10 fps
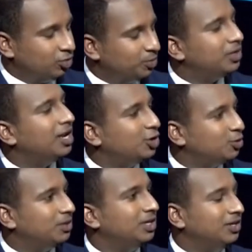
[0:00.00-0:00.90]
will be led
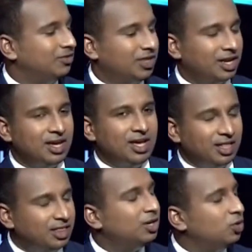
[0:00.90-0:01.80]
to believe that
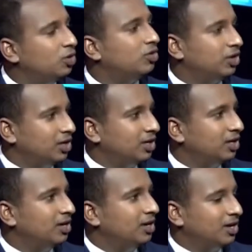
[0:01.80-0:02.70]
they don't really,